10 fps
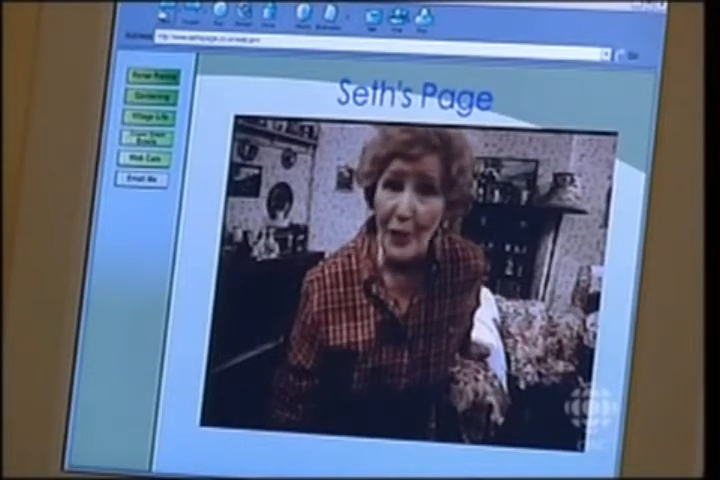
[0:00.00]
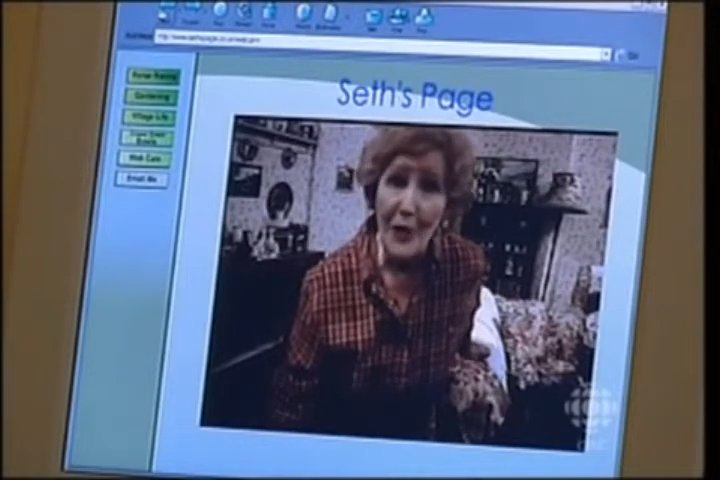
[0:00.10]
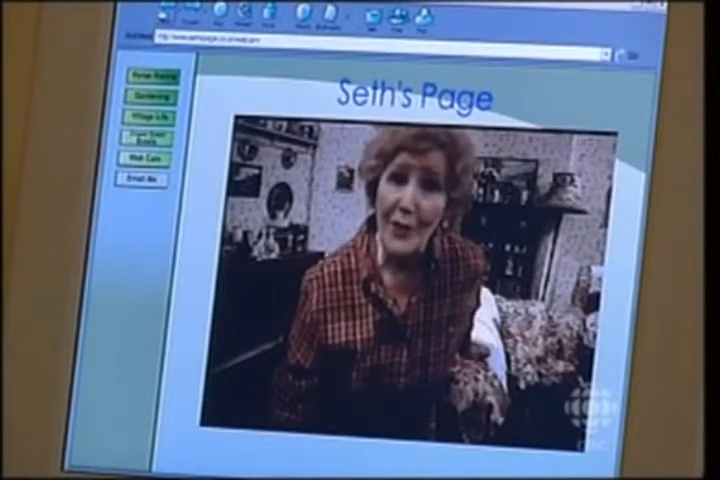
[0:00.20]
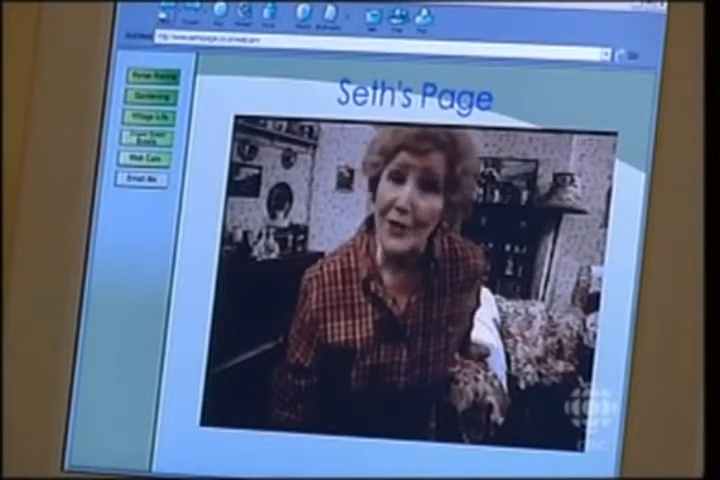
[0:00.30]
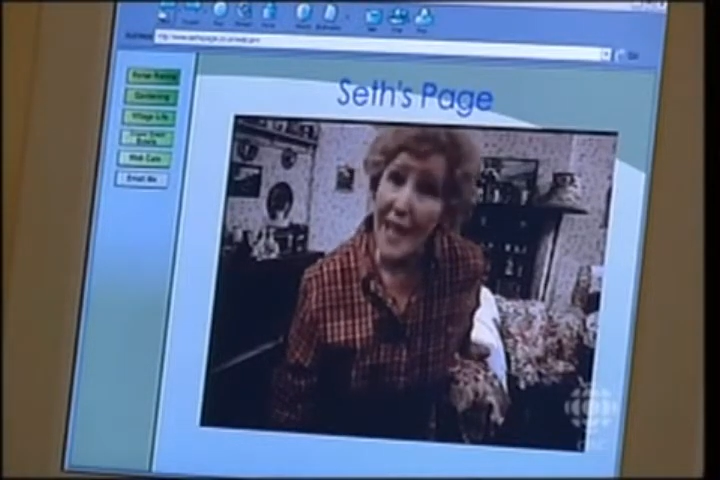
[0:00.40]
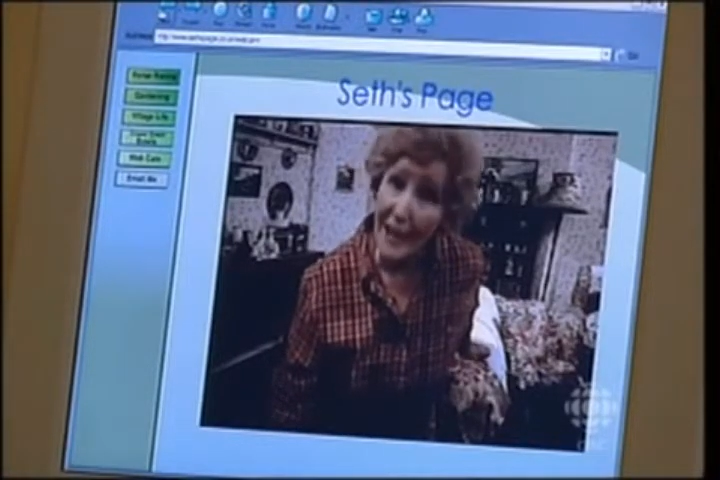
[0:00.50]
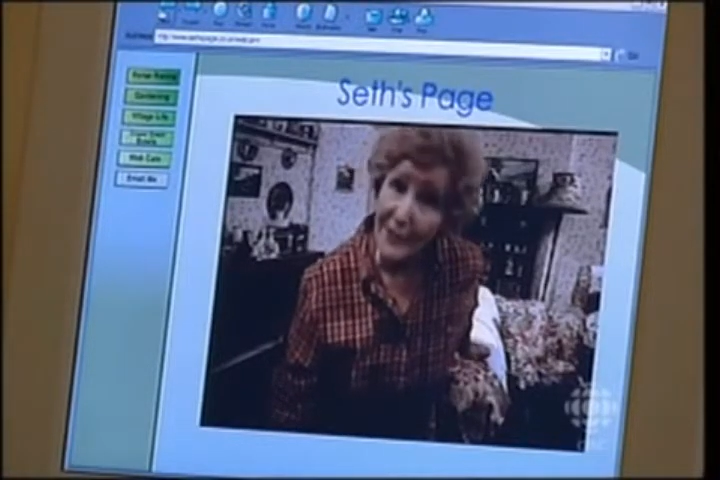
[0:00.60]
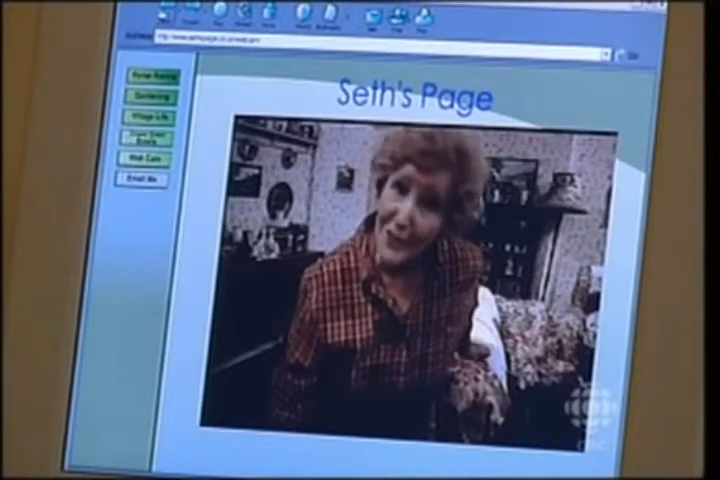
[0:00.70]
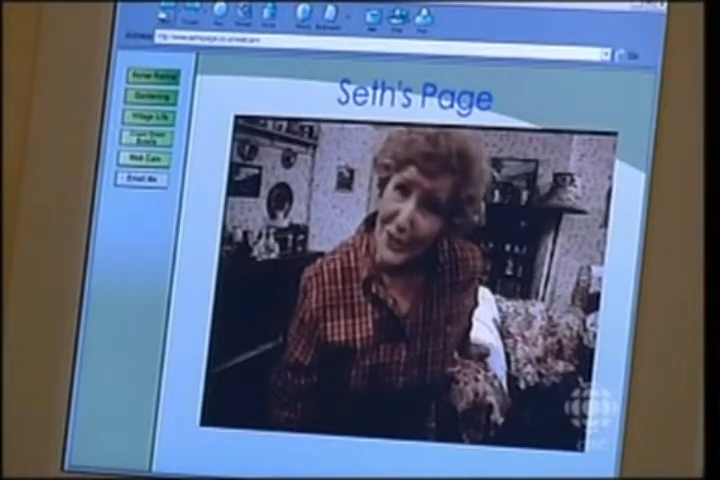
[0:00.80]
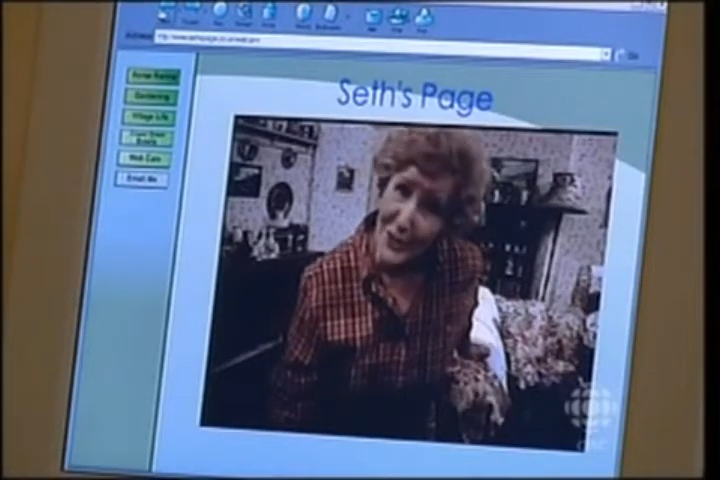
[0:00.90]
good
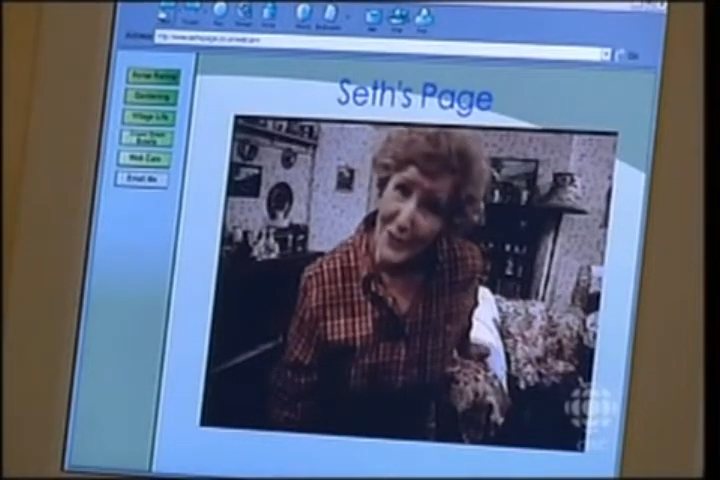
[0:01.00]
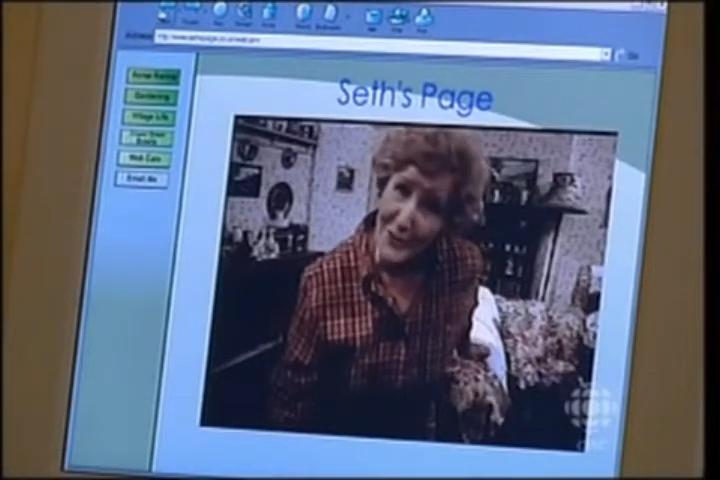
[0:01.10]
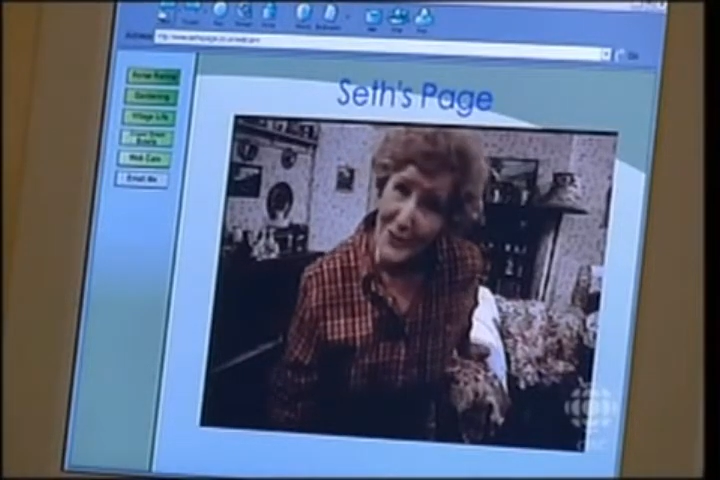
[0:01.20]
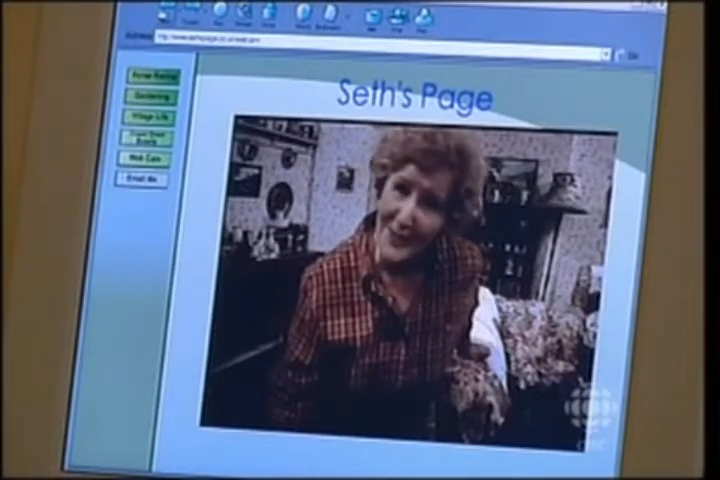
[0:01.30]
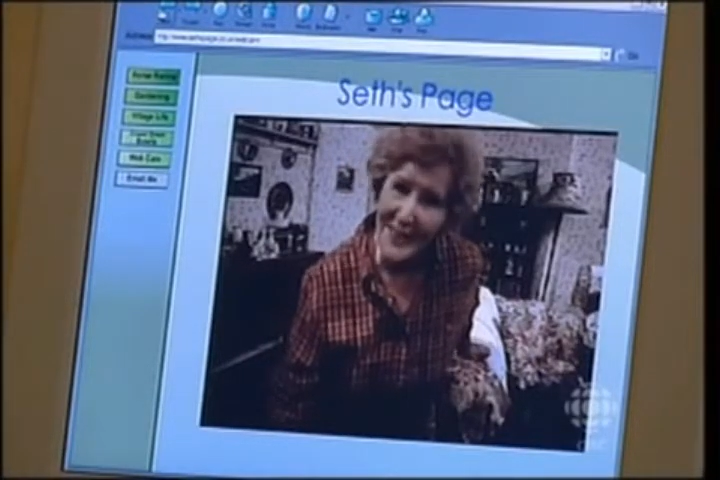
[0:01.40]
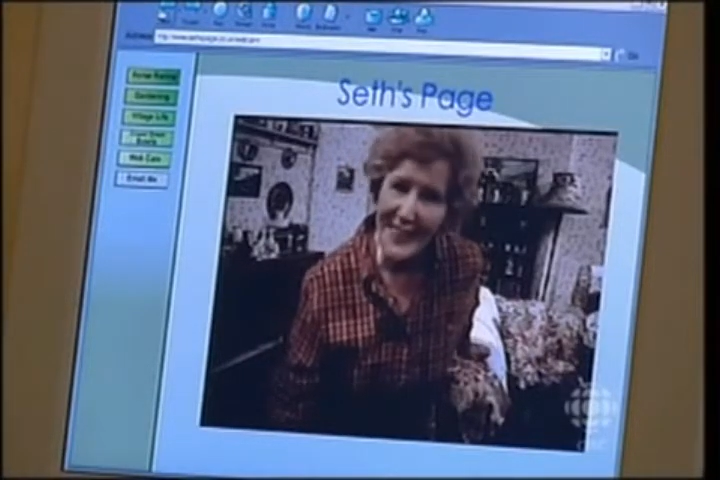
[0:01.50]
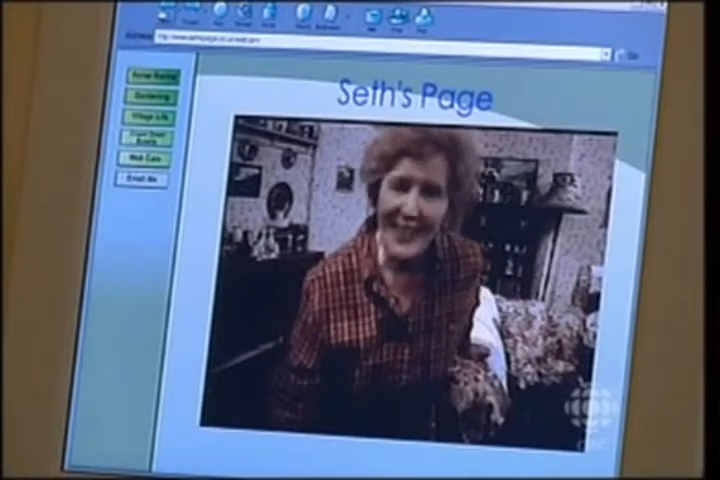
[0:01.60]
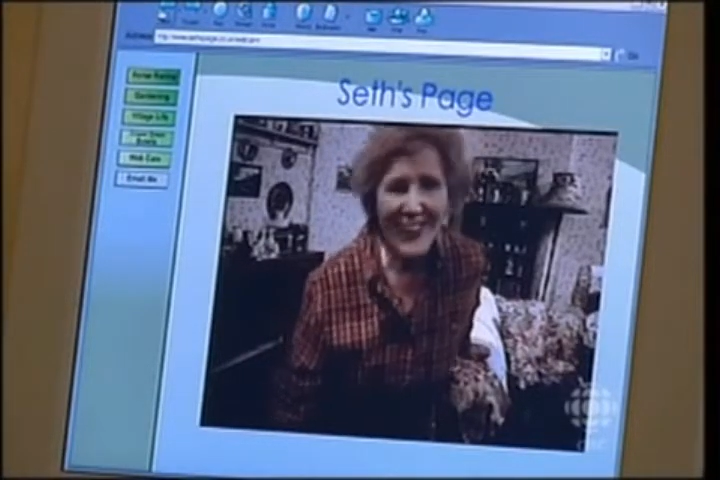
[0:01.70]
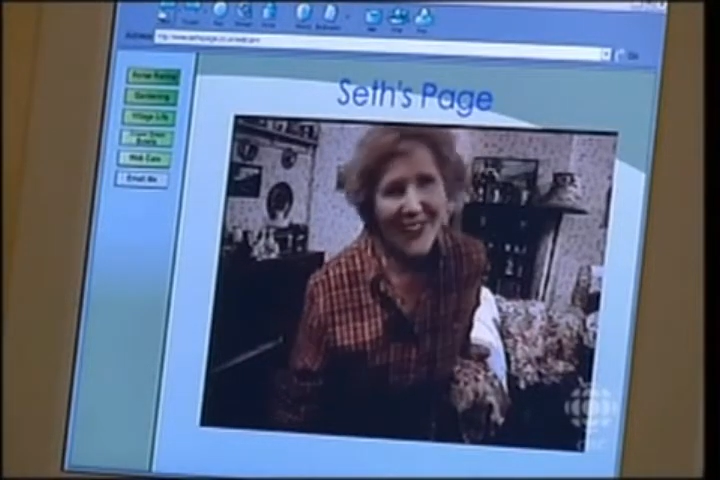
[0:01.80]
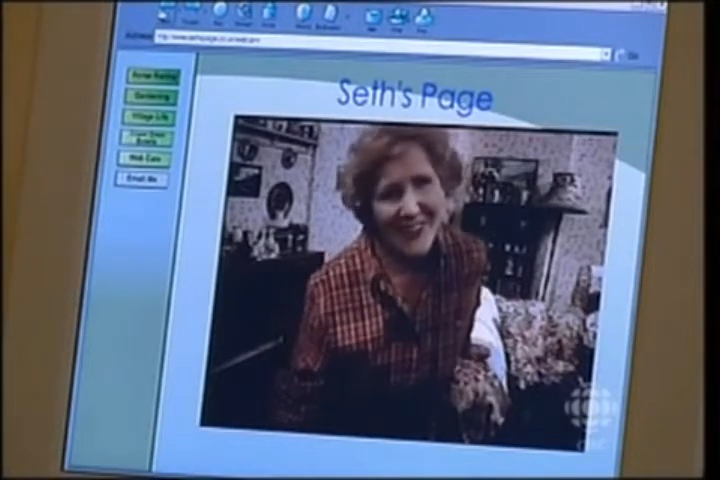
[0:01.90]
afternoon,
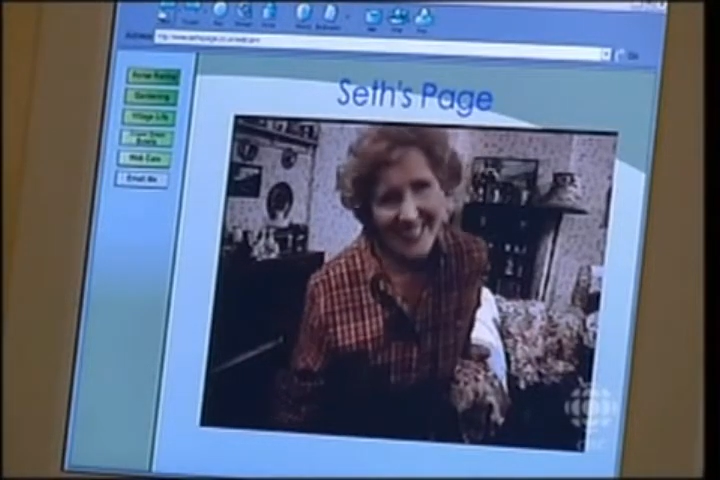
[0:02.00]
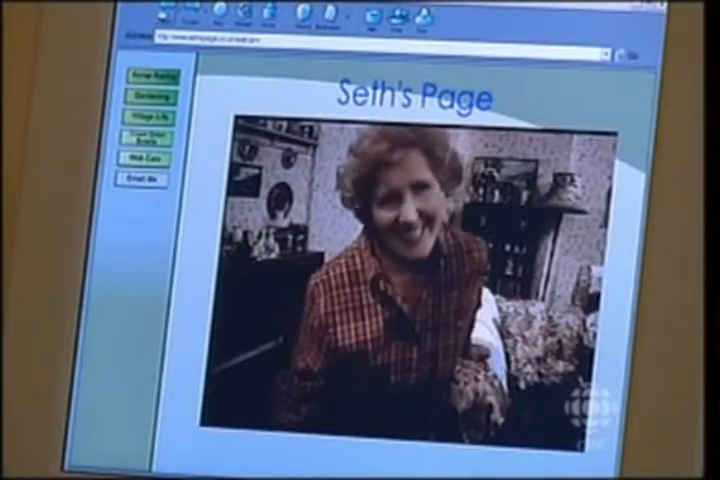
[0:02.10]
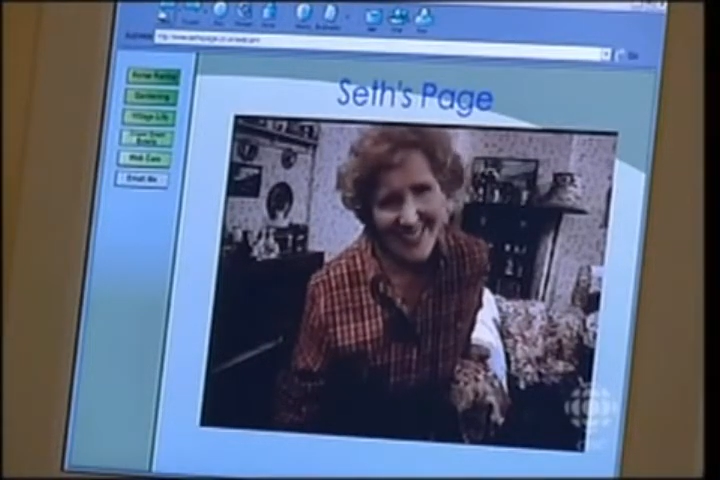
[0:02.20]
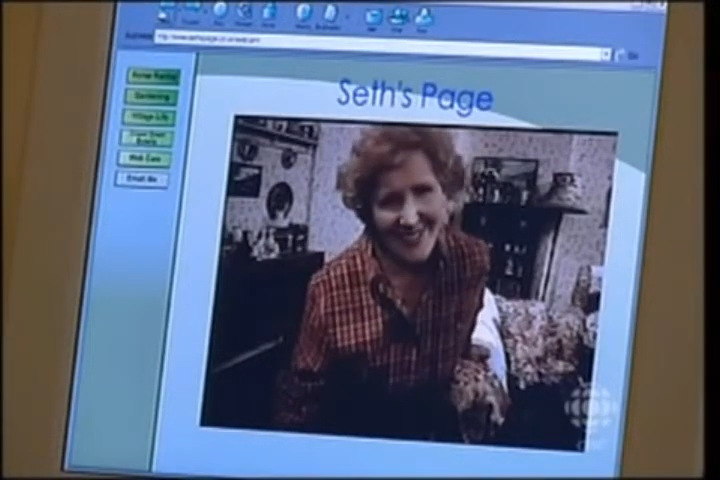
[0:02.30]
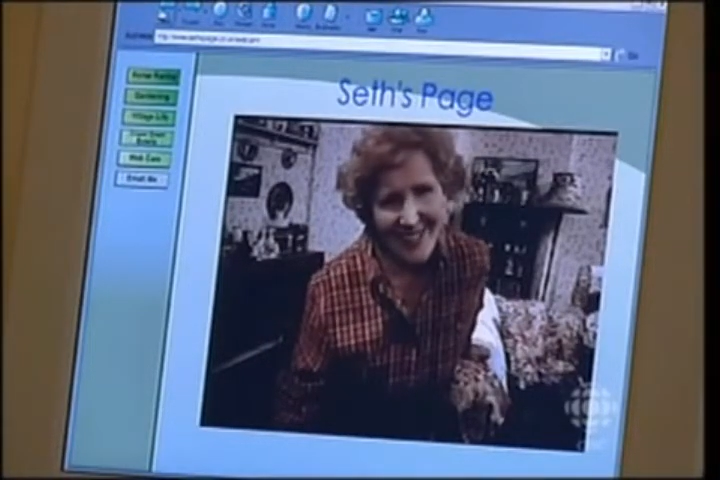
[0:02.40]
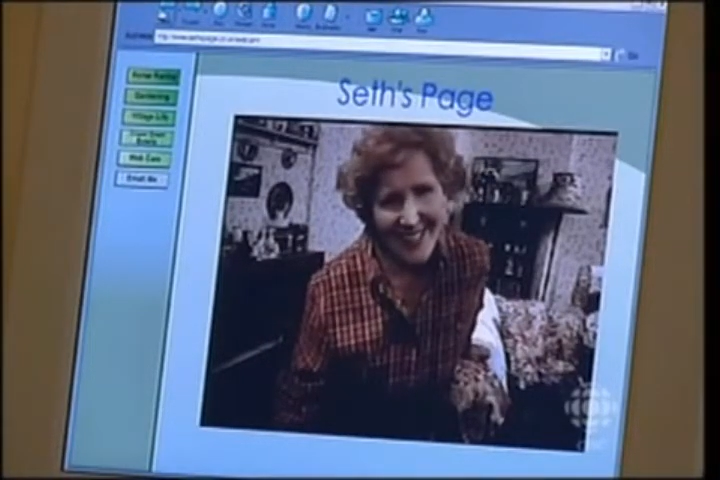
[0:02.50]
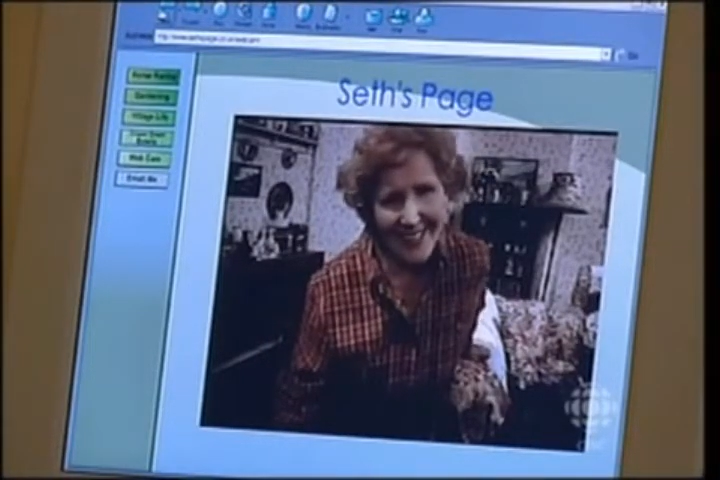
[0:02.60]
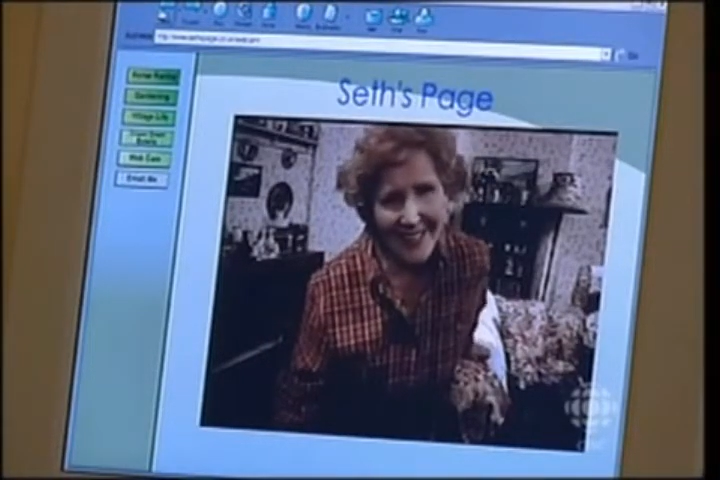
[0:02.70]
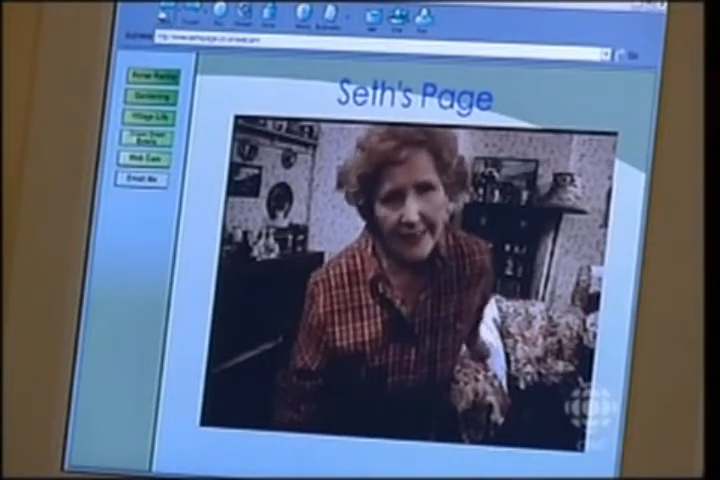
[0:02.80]
good evening,